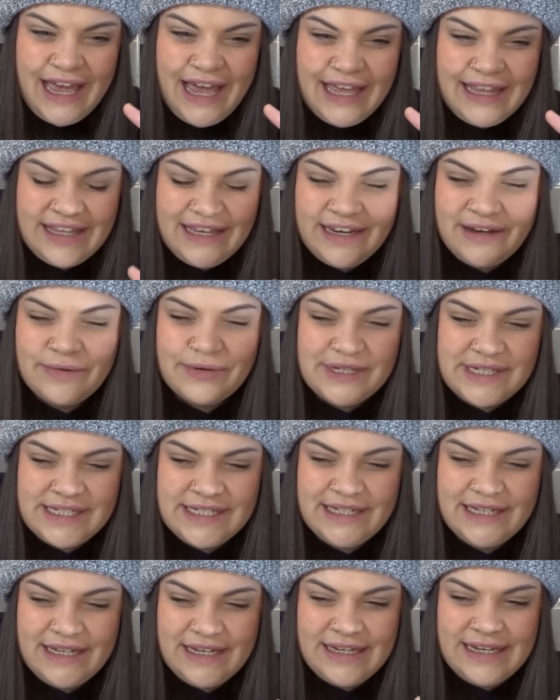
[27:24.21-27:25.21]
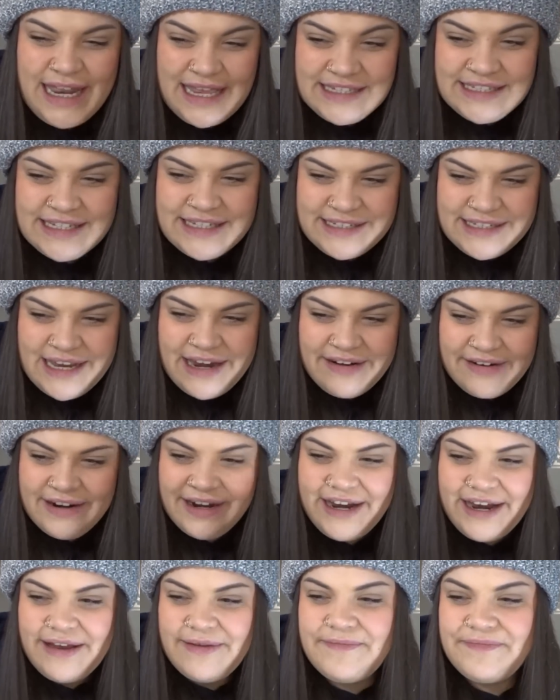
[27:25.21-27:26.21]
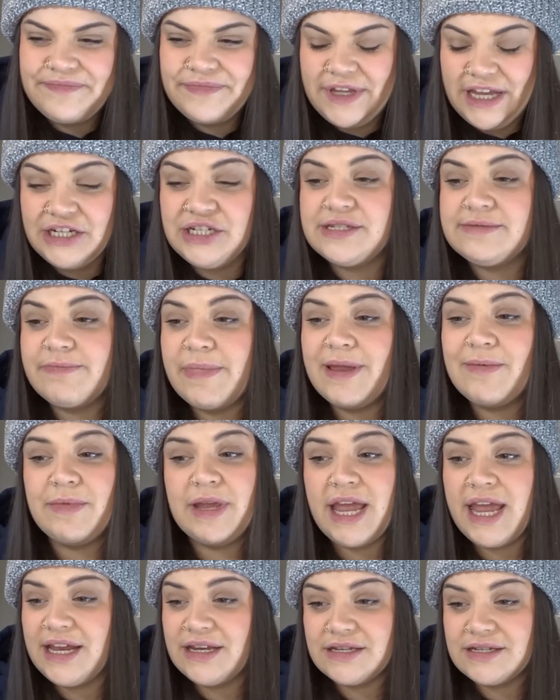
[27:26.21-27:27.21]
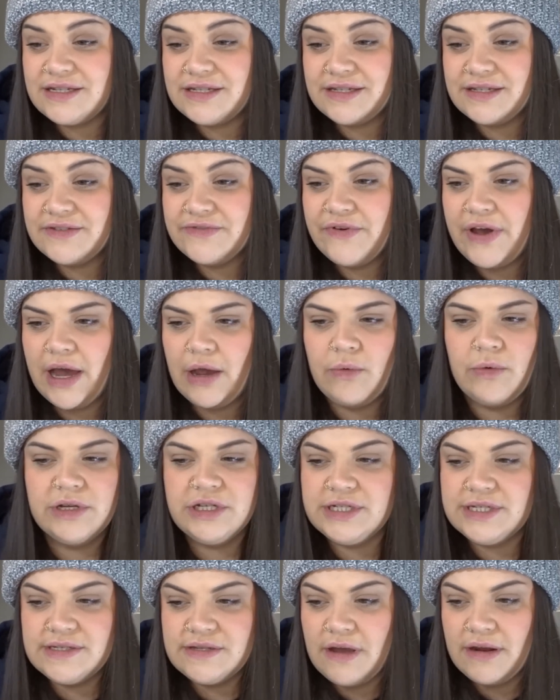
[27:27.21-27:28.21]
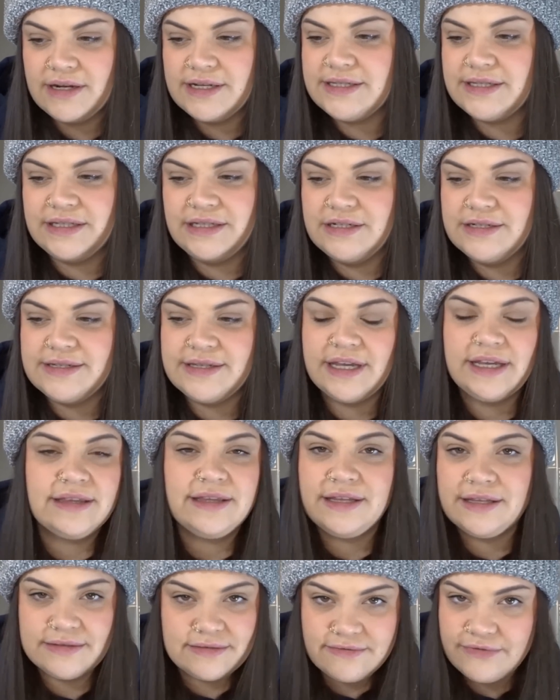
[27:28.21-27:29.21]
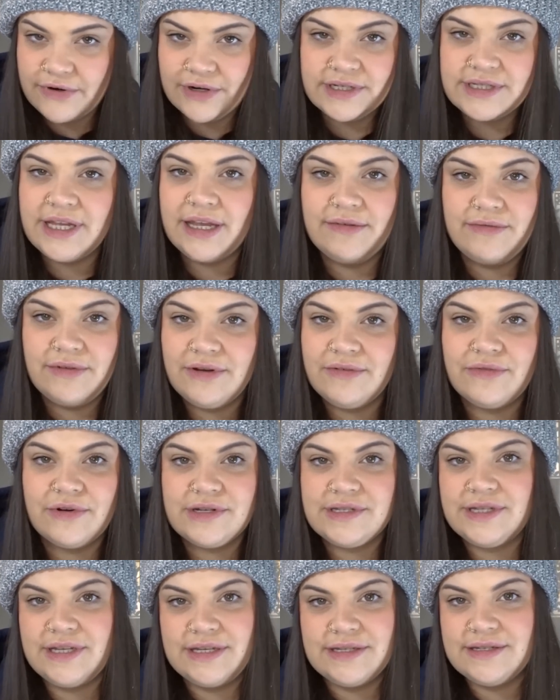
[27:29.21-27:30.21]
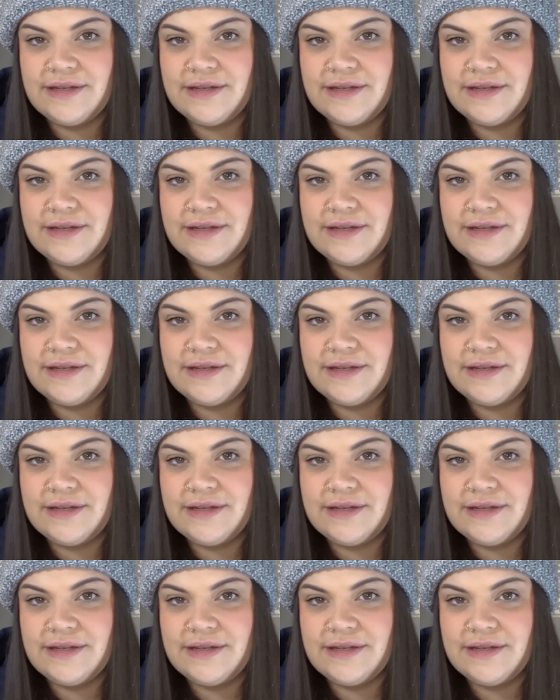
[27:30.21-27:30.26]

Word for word: I think it was necessary. It just made me anxious as fuck, which is honestly just like the first day of university.